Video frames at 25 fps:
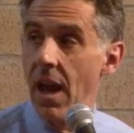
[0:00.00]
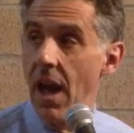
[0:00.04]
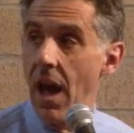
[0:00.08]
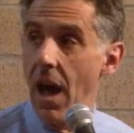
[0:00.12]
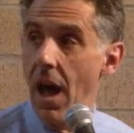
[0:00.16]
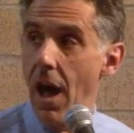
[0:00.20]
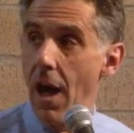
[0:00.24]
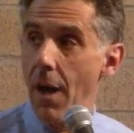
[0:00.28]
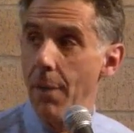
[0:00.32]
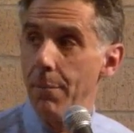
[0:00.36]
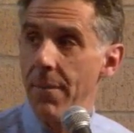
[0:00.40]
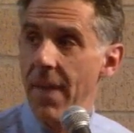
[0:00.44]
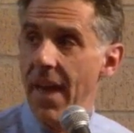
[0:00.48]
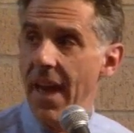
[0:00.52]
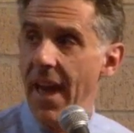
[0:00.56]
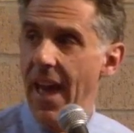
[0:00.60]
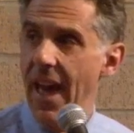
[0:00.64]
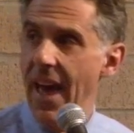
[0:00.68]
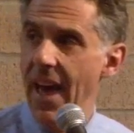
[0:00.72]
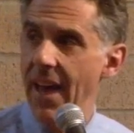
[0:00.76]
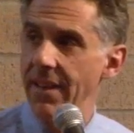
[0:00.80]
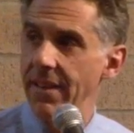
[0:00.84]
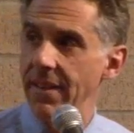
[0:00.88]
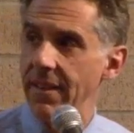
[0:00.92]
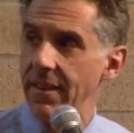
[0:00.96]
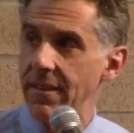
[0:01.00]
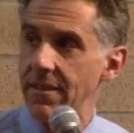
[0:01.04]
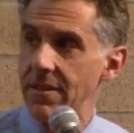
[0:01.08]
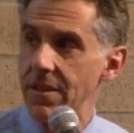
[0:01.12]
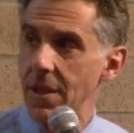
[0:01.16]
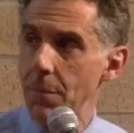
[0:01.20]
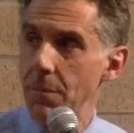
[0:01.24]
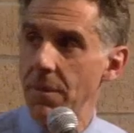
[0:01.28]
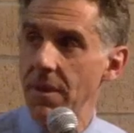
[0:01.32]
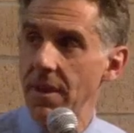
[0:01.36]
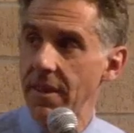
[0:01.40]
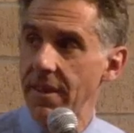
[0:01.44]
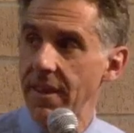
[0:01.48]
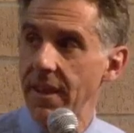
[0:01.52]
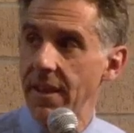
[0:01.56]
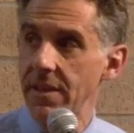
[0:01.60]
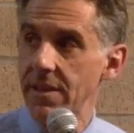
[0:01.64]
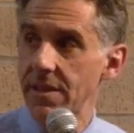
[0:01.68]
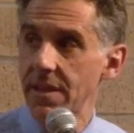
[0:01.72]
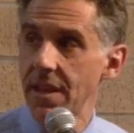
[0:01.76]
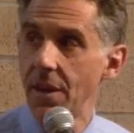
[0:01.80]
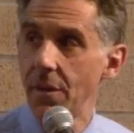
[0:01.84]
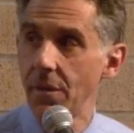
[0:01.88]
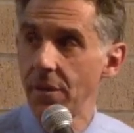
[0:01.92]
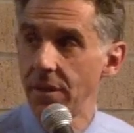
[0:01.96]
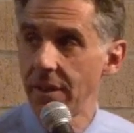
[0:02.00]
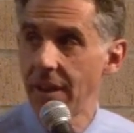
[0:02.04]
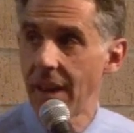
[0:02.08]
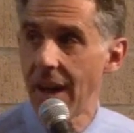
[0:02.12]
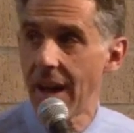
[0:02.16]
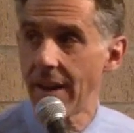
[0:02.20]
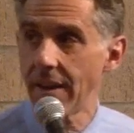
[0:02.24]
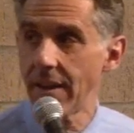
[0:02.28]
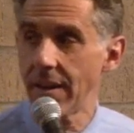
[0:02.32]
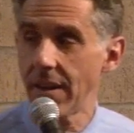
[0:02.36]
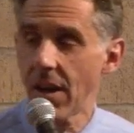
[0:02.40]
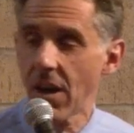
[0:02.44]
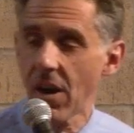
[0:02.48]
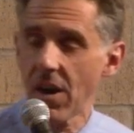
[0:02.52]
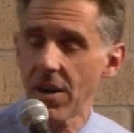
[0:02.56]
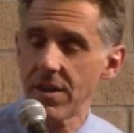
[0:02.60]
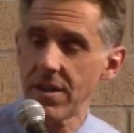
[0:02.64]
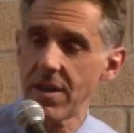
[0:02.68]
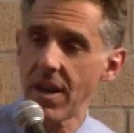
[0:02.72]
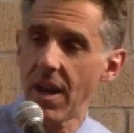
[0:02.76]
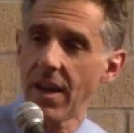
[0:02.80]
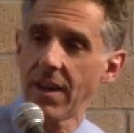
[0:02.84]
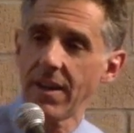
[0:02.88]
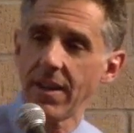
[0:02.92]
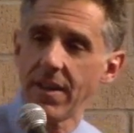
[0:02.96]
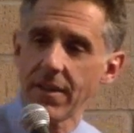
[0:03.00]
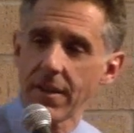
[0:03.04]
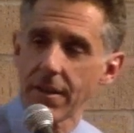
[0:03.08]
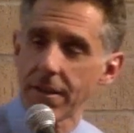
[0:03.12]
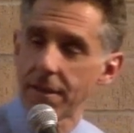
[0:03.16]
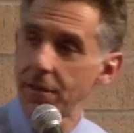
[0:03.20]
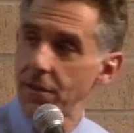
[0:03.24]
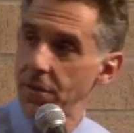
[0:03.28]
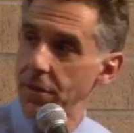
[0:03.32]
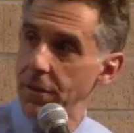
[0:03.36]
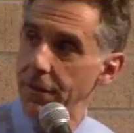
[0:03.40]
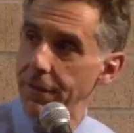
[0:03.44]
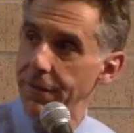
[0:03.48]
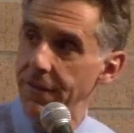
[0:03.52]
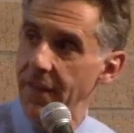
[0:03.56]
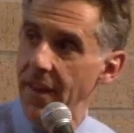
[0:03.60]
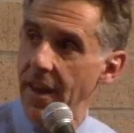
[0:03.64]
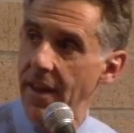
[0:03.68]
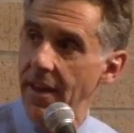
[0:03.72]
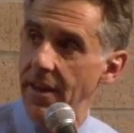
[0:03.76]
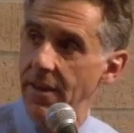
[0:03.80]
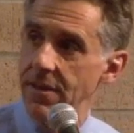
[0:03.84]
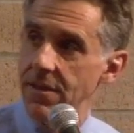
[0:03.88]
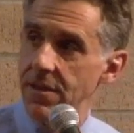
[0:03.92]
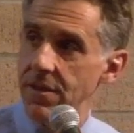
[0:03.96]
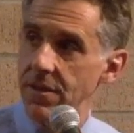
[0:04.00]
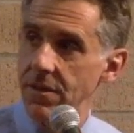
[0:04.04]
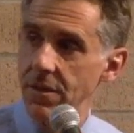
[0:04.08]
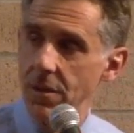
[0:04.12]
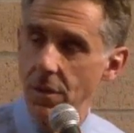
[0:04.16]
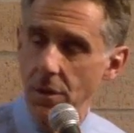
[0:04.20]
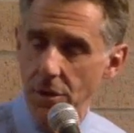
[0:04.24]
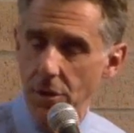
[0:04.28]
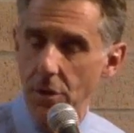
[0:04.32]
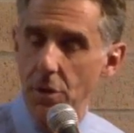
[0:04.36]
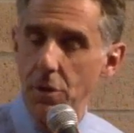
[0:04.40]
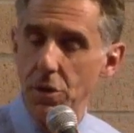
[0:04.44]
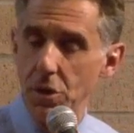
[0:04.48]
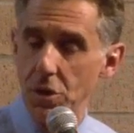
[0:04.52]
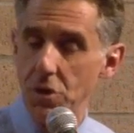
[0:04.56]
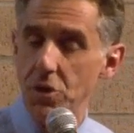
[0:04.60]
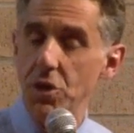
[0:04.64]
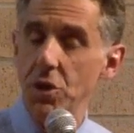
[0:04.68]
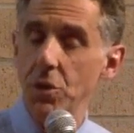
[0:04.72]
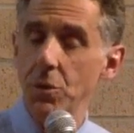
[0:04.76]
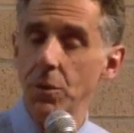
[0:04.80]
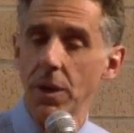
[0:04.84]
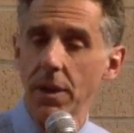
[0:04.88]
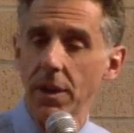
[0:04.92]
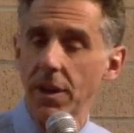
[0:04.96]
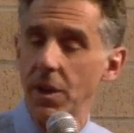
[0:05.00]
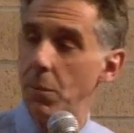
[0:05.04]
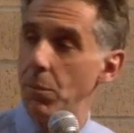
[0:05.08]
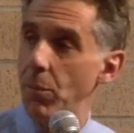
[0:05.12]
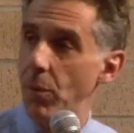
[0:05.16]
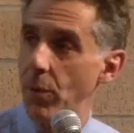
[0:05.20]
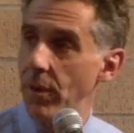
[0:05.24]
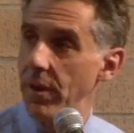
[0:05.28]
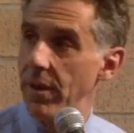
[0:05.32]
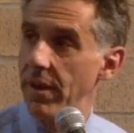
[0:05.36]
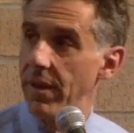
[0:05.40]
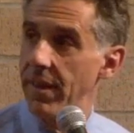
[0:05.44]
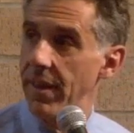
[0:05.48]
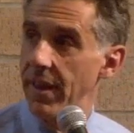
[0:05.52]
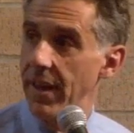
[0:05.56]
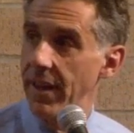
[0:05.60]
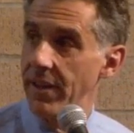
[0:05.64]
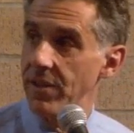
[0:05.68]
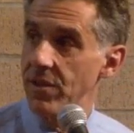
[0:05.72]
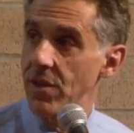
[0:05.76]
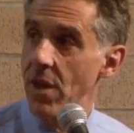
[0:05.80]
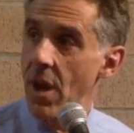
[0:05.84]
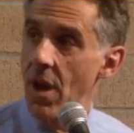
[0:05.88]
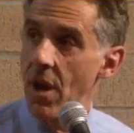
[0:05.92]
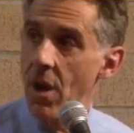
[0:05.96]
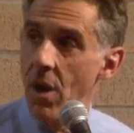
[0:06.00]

And some of the things that are done in the third phase, though there are two really important things.